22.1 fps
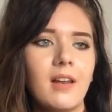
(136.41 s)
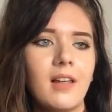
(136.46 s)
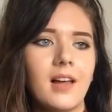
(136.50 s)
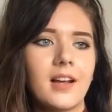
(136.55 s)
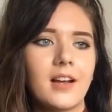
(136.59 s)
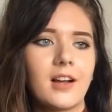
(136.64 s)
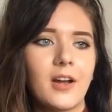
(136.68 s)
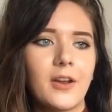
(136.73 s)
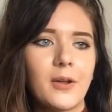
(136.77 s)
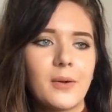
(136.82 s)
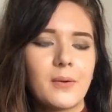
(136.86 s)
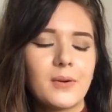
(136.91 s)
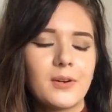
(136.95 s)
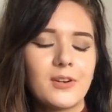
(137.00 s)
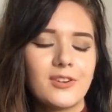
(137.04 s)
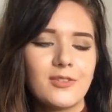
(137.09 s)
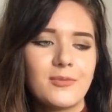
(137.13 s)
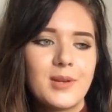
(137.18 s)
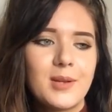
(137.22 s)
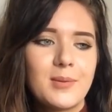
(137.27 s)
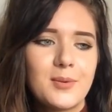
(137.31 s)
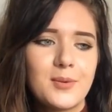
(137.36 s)
Like, I know a lot
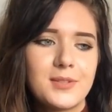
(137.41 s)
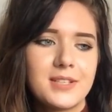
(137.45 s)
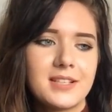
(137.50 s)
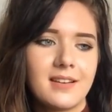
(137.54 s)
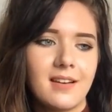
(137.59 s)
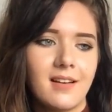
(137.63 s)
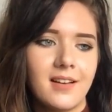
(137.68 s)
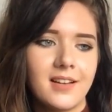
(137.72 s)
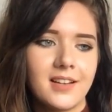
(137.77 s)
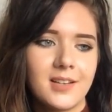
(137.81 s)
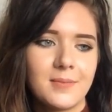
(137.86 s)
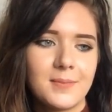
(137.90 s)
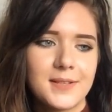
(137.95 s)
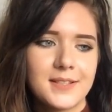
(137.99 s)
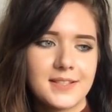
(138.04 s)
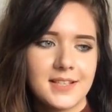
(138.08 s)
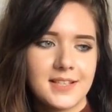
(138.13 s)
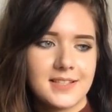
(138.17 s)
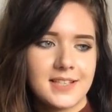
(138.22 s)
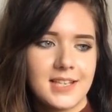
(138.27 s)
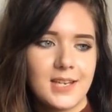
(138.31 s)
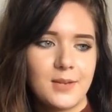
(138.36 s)
of people didn't like him because
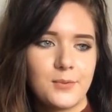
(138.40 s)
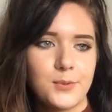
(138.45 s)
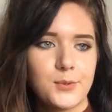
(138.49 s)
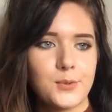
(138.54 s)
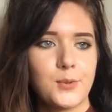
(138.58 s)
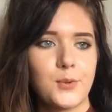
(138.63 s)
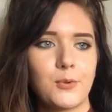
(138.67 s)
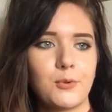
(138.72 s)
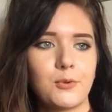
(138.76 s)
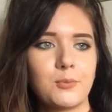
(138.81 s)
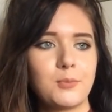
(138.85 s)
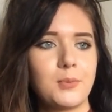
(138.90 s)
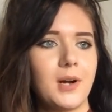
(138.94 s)
they said he was awkward,